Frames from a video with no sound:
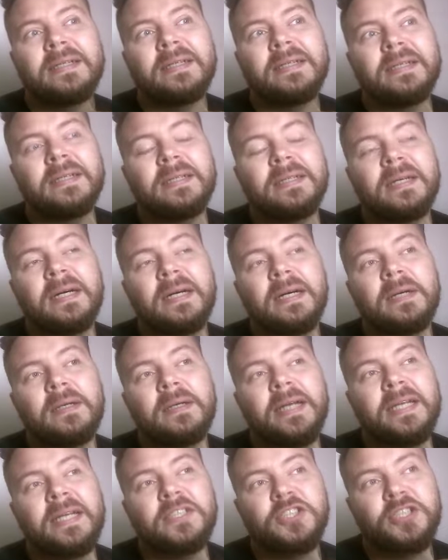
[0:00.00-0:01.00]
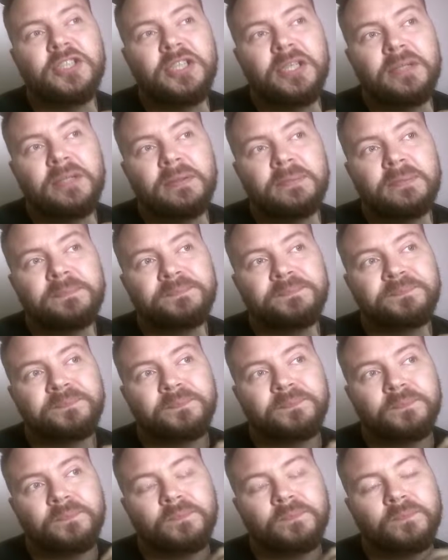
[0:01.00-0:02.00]
a lecture,
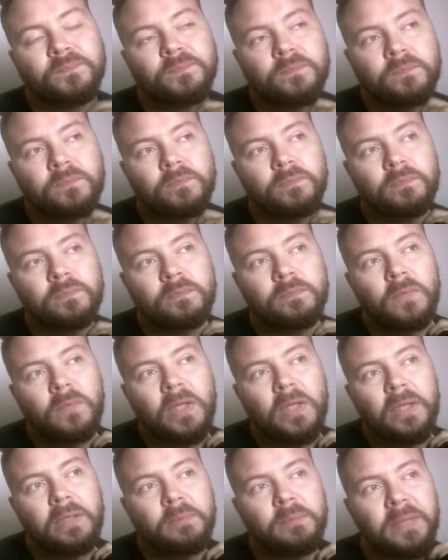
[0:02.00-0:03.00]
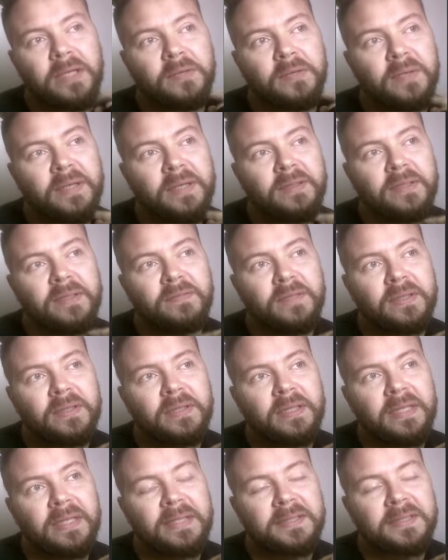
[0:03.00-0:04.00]
in my creativity
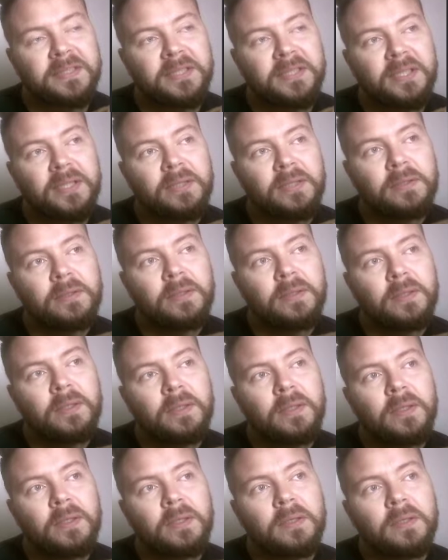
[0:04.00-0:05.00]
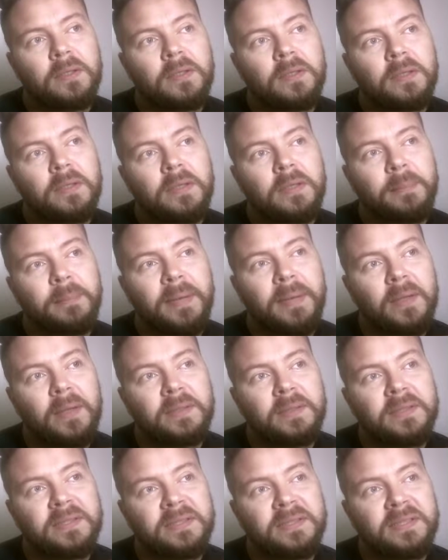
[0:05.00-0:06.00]
lecture,
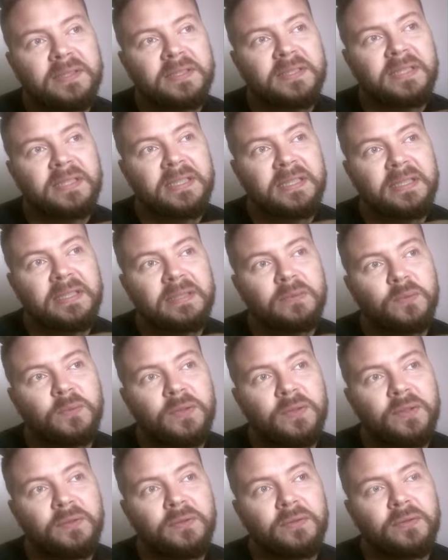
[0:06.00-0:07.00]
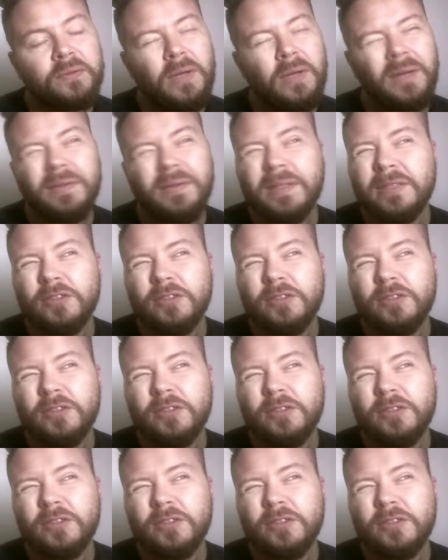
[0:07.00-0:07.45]
about this scene with I think